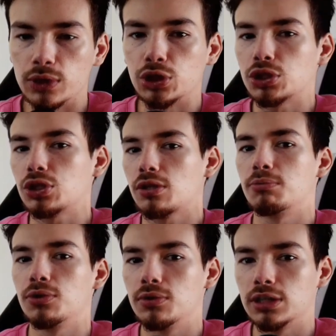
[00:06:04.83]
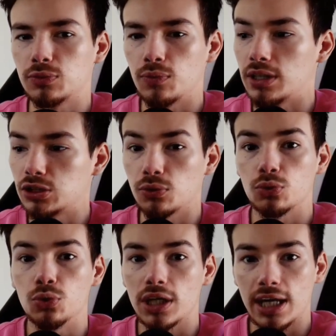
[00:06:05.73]
just saw them do this when they sold
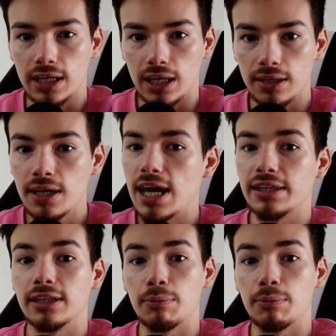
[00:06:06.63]
Cucurella, and then they